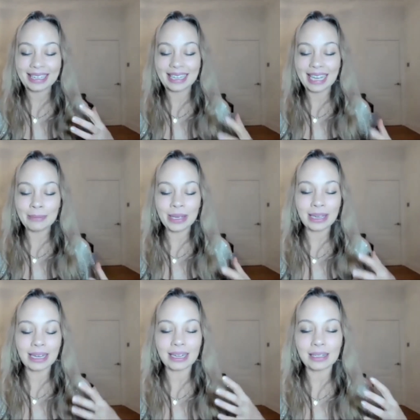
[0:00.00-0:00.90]

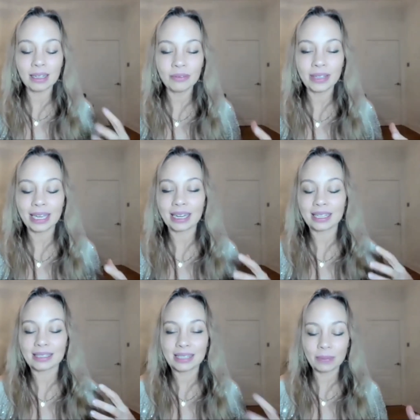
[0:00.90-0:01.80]
claiming and loving and
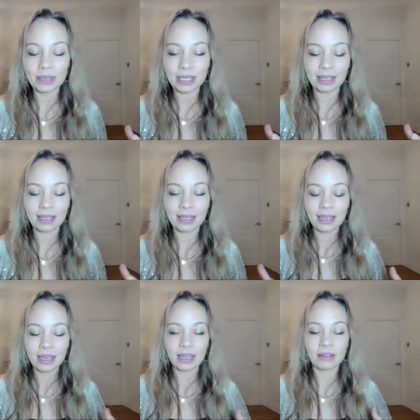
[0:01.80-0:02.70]
accepting.
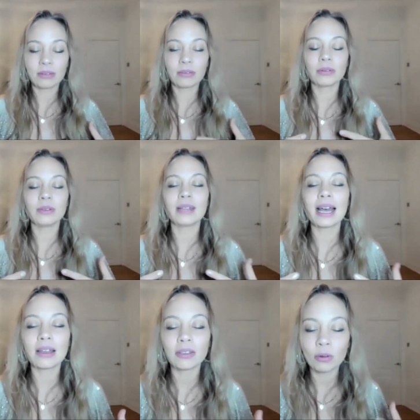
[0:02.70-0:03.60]
And through
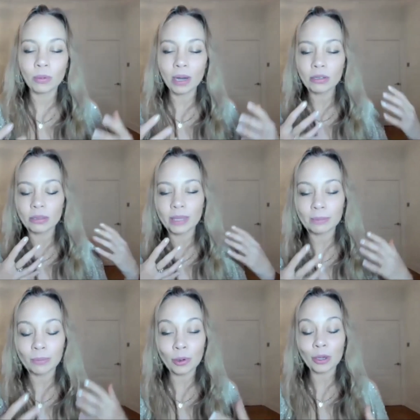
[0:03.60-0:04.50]
that, you're
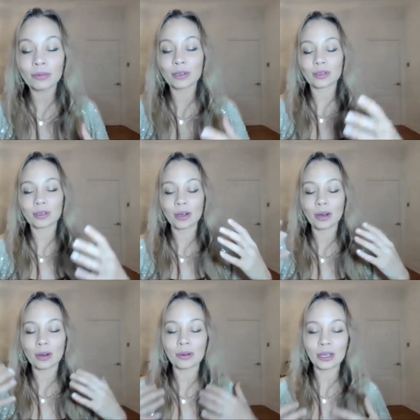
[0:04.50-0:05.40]
welcoming more of your
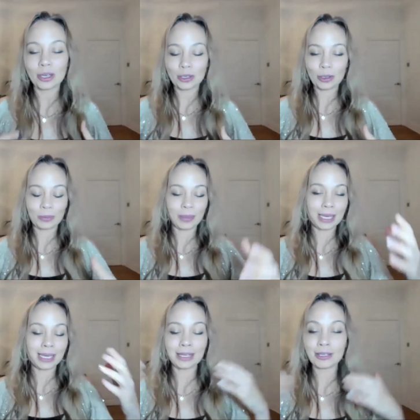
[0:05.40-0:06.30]
soul, your
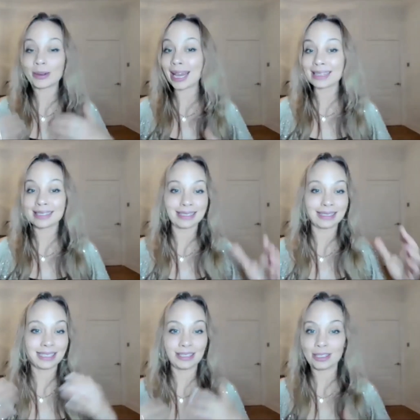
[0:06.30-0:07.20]
being, your
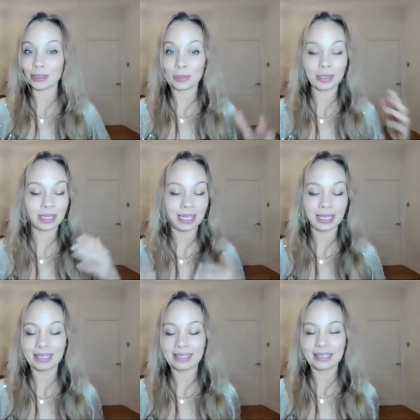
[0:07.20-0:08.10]
essence into your
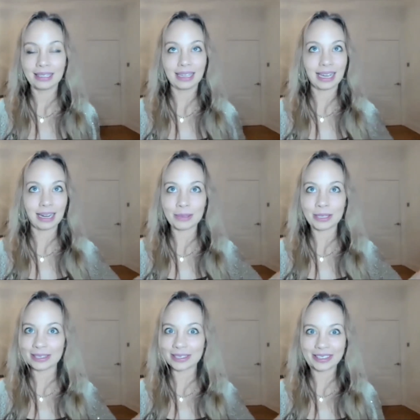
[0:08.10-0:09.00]
body. And I'm
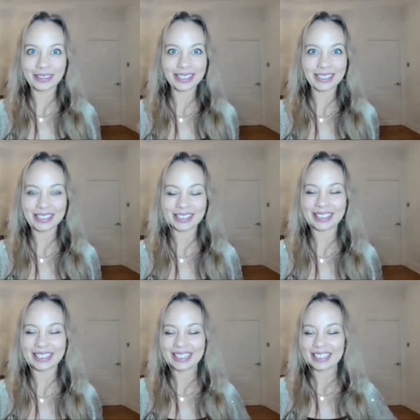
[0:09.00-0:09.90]
just going
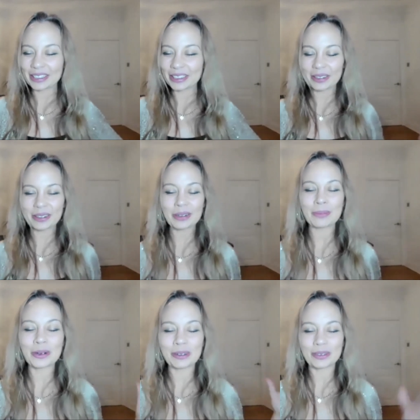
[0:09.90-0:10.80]
to call
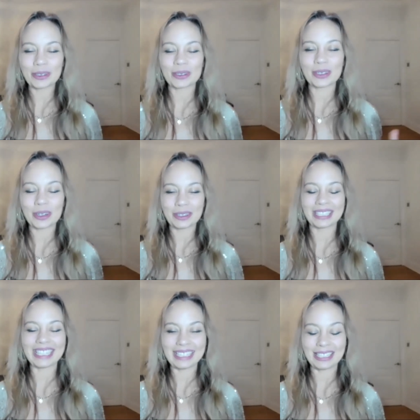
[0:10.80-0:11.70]
more of your
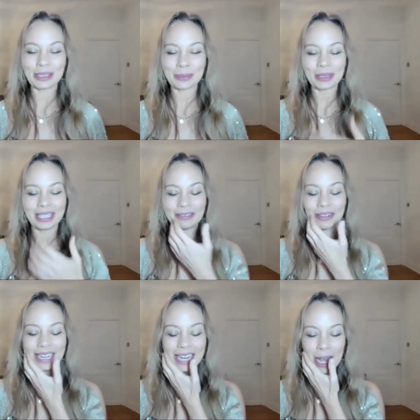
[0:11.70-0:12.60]
soul into your body
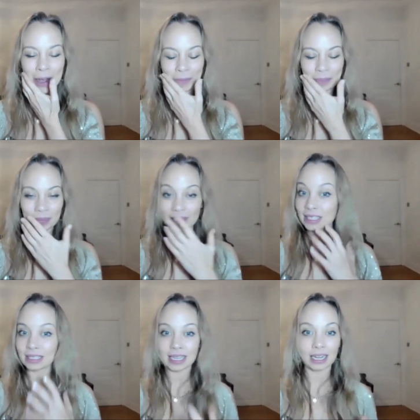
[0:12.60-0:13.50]
right now.
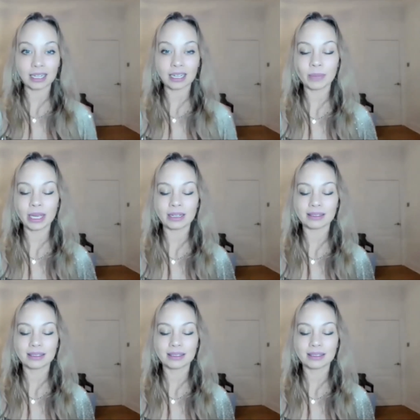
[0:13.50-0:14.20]
Just let it come in.